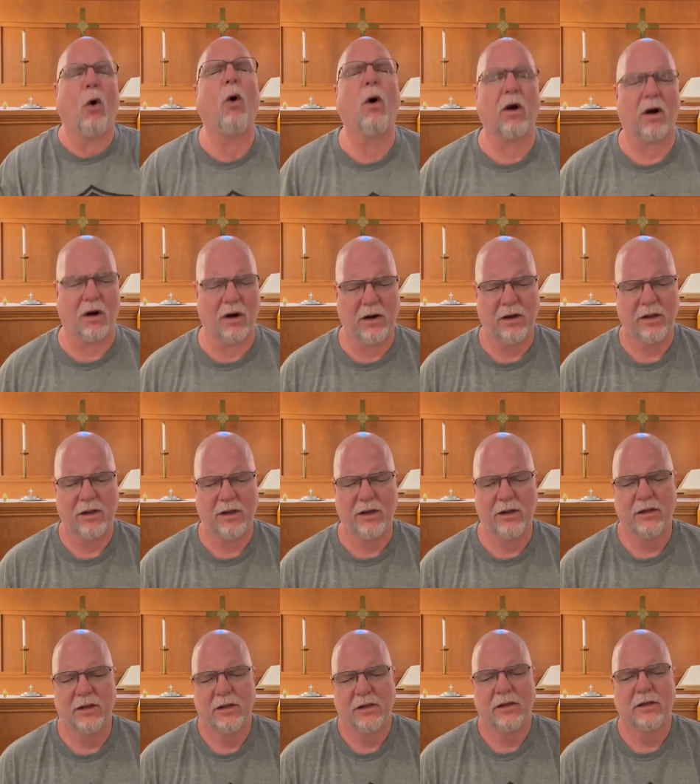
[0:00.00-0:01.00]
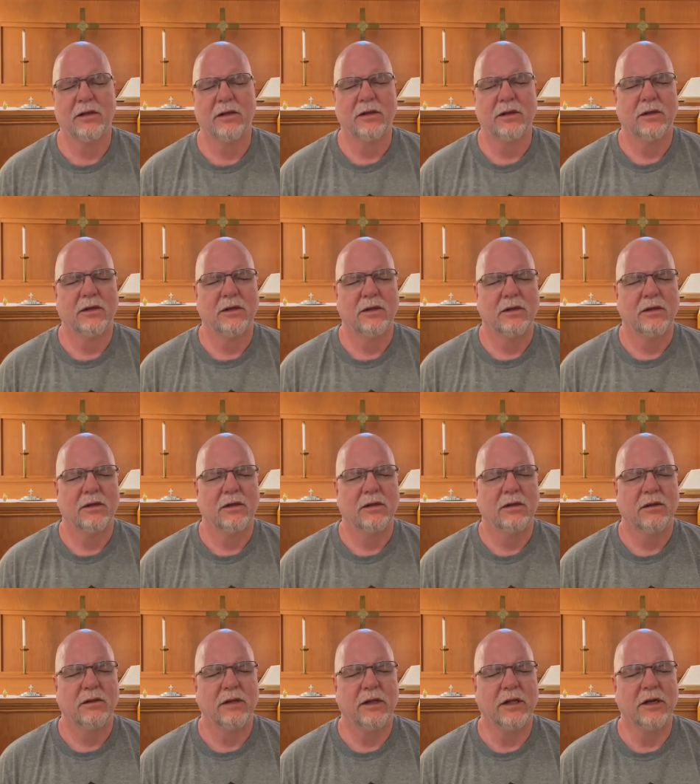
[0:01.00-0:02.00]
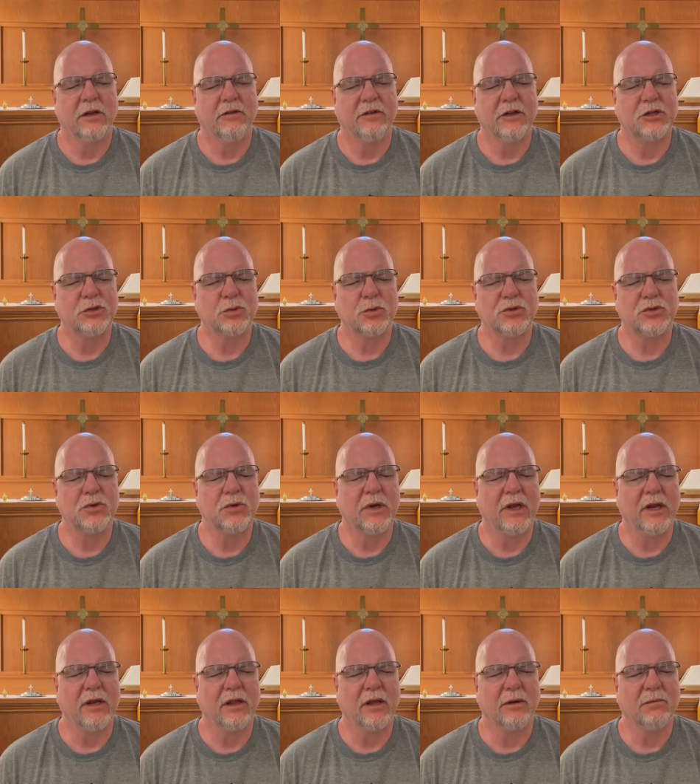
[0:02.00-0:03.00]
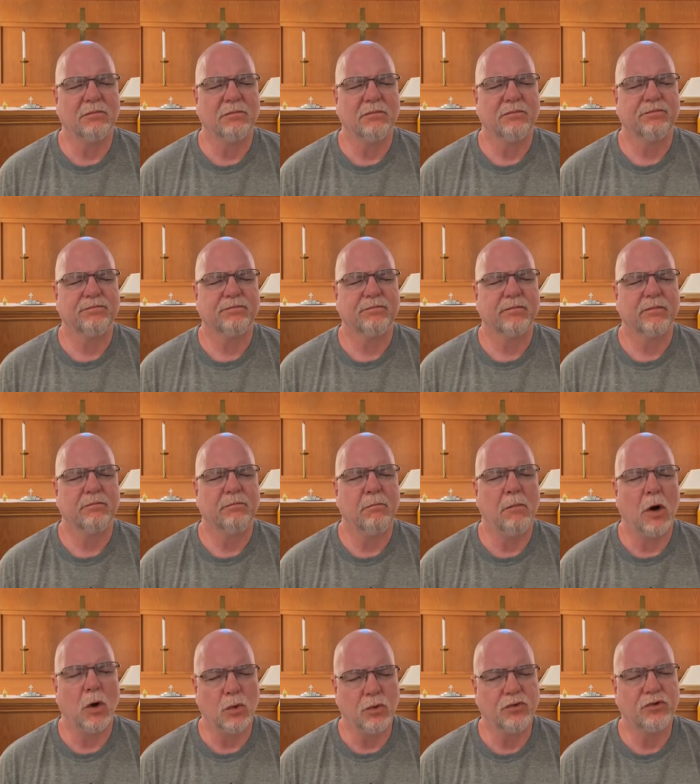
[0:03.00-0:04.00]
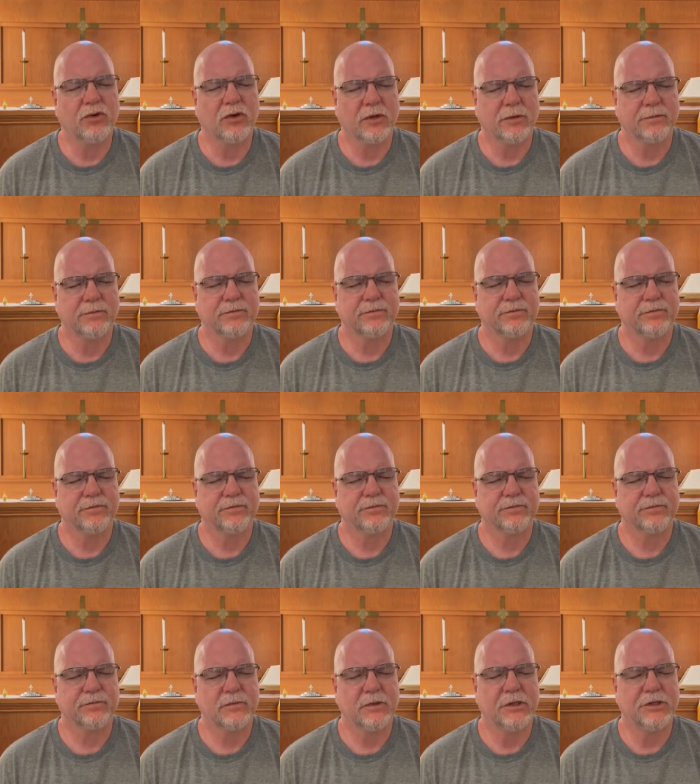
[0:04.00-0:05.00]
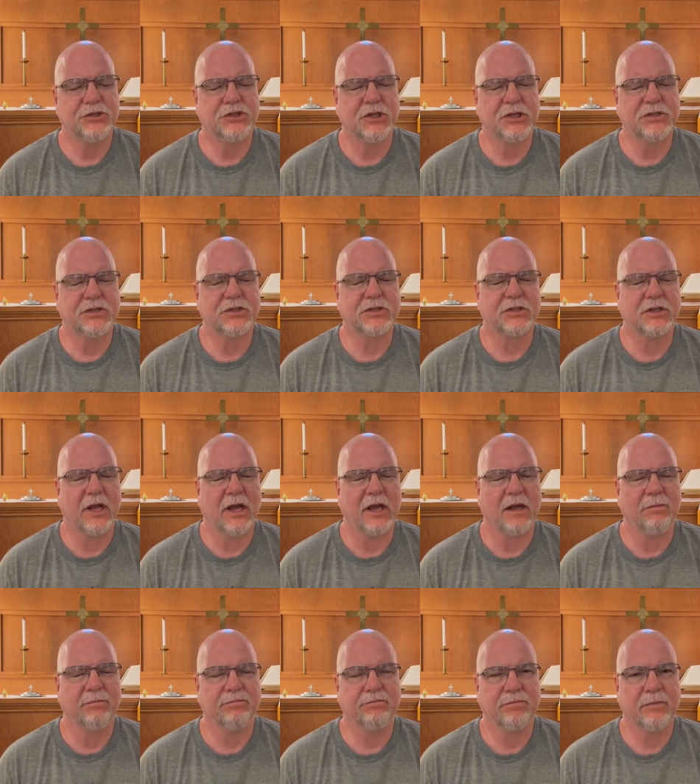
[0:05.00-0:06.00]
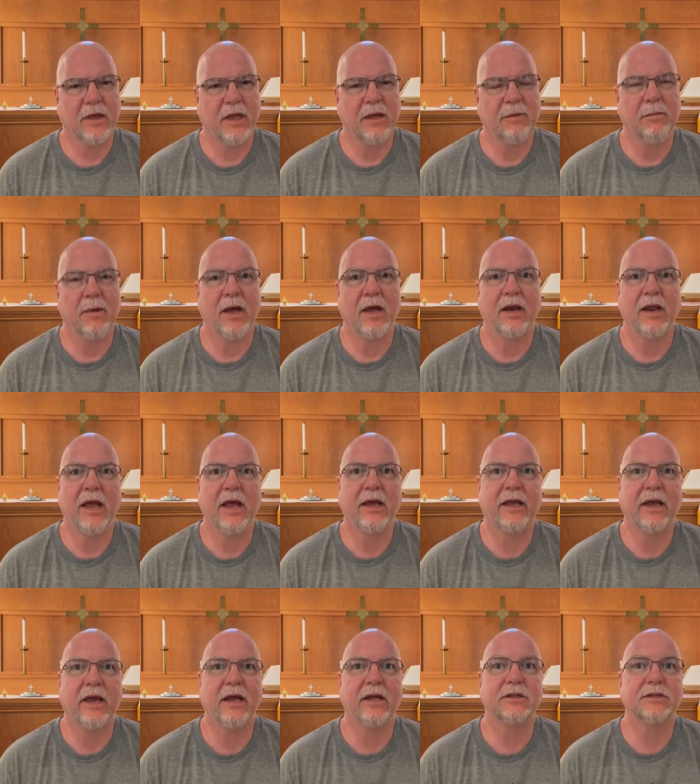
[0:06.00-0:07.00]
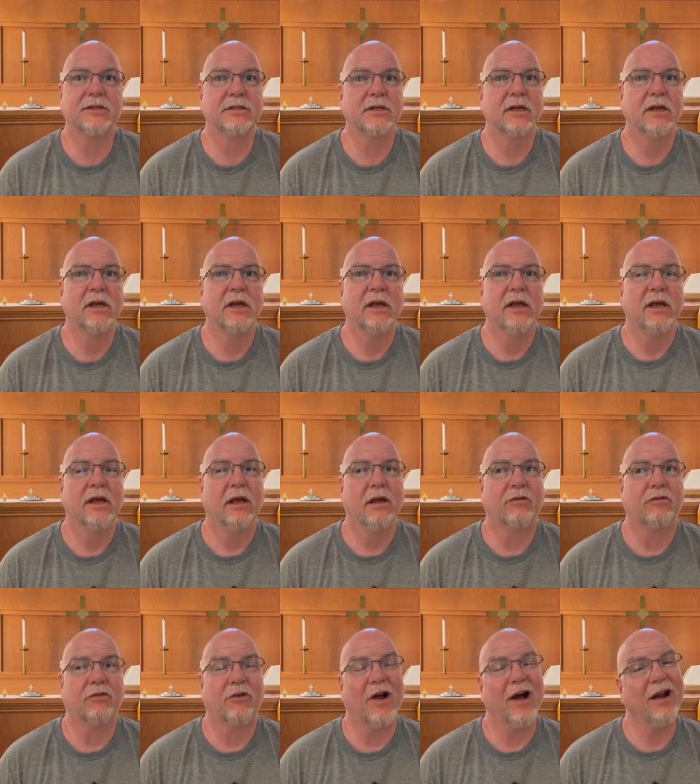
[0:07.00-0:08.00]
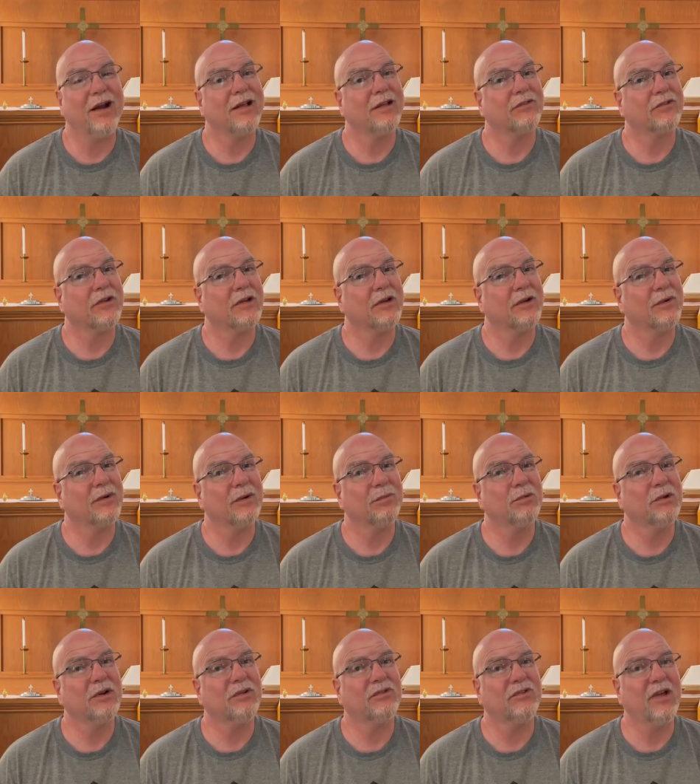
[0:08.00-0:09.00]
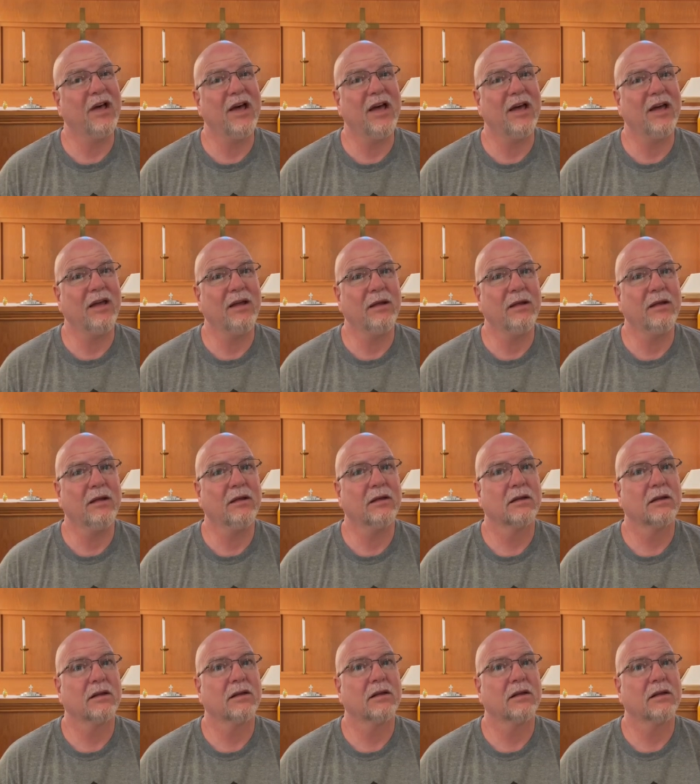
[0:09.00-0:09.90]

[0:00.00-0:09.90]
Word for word: for the individuals who need them most. In Jesus' name, amen. Hey, kids, it's Friday, so you know what I'm going to say.